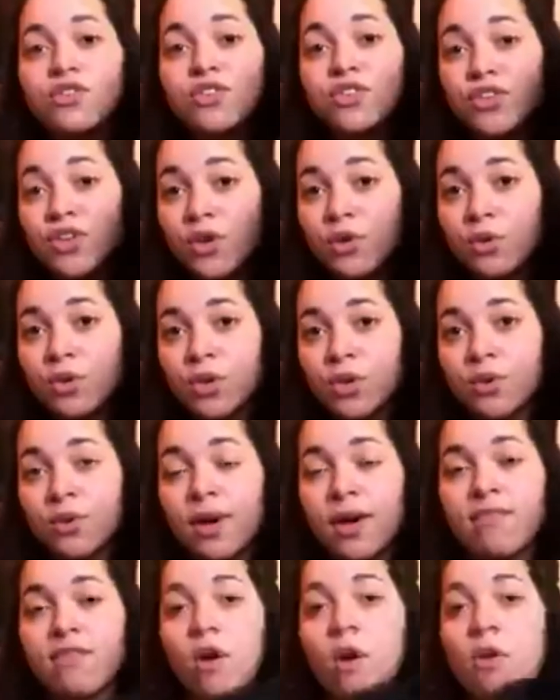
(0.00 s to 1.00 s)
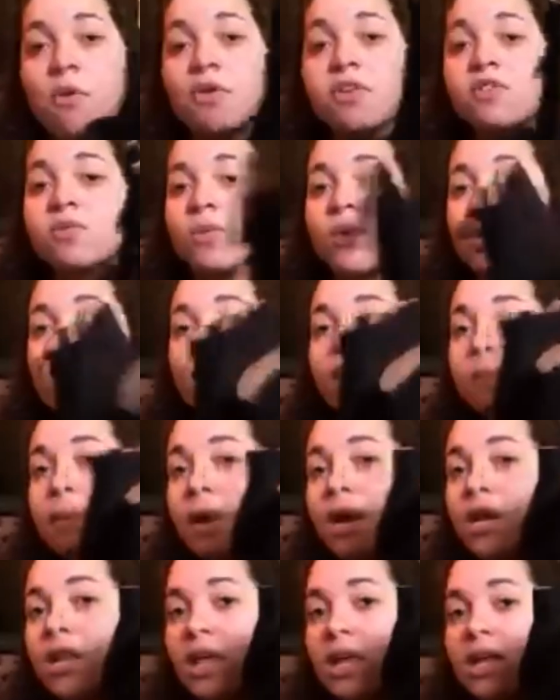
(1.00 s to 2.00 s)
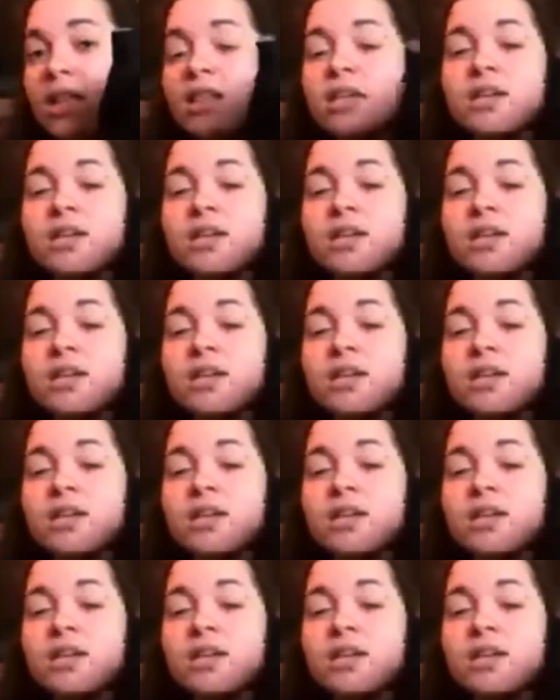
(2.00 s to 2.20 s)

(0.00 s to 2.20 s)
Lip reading: So cute. I've always wanted a pair like